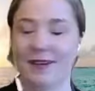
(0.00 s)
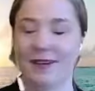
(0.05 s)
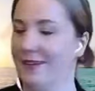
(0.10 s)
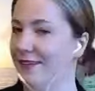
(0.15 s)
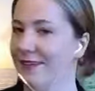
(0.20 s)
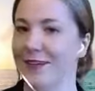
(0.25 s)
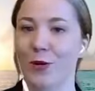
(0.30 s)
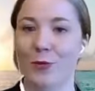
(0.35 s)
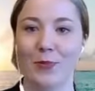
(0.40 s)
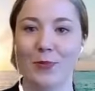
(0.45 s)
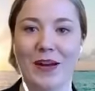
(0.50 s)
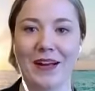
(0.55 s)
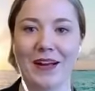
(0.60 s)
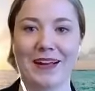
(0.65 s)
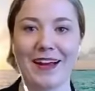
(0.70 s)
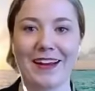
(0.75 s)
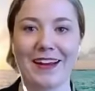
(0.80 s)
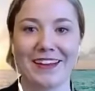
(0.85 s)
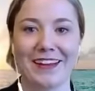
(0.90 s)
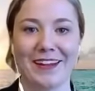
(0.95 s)
nope, I
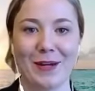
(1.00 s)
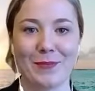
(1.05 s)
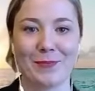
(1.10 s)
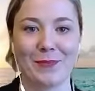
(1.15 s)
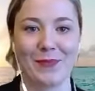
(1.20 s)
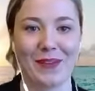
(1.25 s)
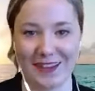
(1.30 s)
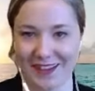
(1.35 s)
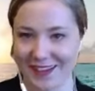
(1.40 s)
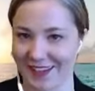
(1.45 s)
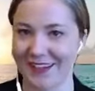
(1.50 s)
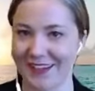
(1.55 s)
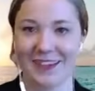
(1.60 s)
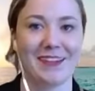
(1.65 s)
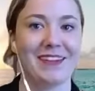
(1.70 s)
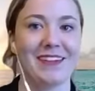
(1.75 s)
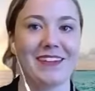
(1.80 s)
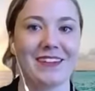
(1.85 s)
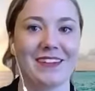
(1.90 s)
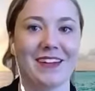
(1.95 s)
gotta get up, I
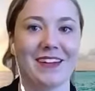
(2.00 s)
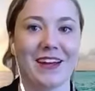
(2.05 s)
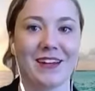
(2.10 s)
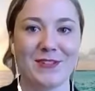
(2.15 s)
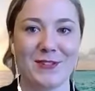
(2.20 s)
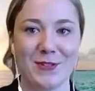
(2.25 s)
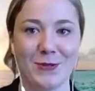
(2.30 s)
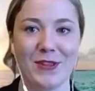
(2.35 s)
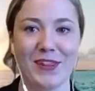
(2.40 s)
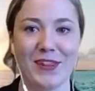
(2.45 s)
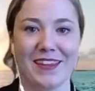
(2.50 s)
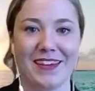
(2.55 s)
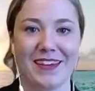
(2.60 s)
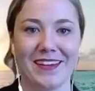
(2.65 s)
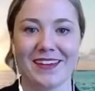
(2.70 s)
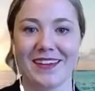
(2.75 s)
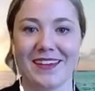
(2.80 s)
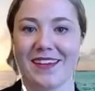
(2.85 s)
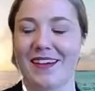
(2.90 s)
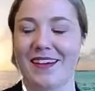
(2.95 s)
gotta do the thing.